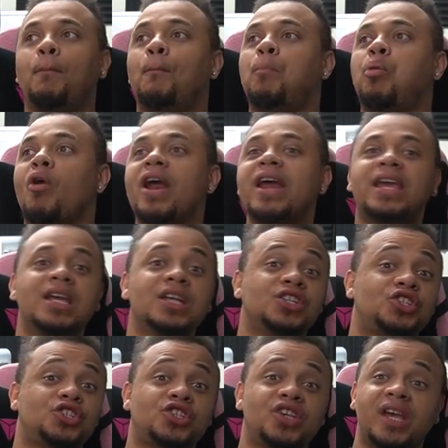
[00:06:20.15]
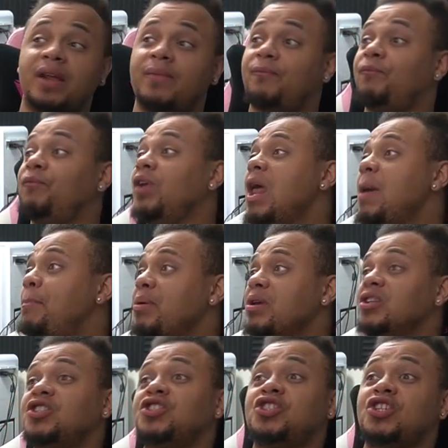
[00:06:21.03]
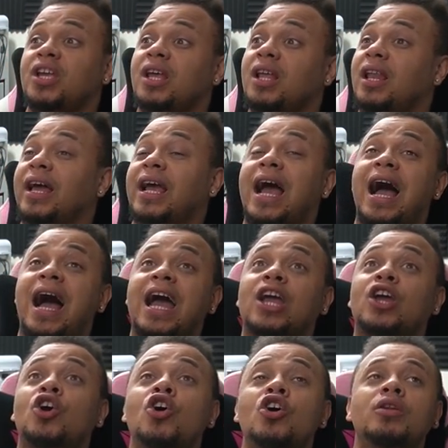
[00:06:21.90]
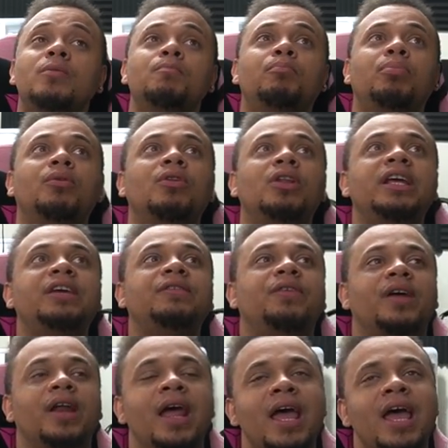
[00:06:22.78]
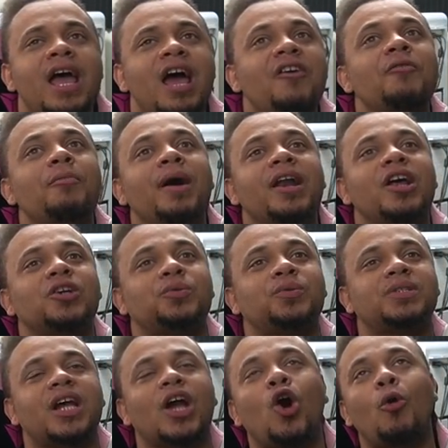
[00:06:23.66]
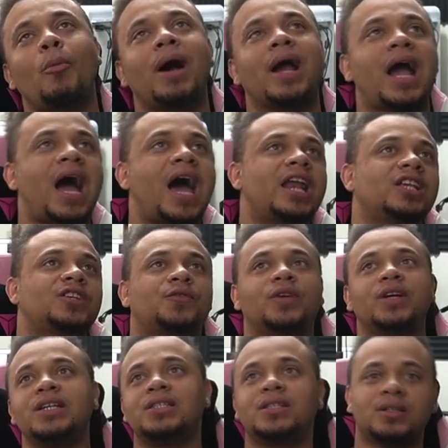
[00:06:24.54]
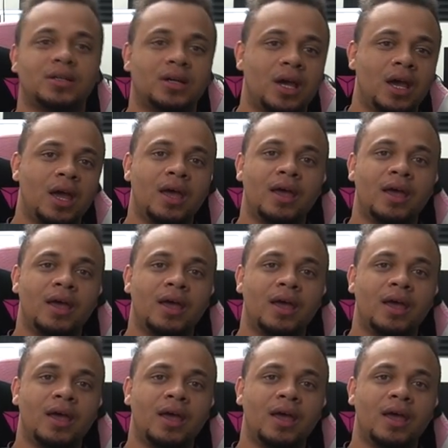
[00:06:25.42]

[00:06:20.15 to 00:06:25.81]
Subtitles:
breaking shit, flipping shit. Like, I couldn't believe it. Everybody else was like, oh, my God, it's Frieza.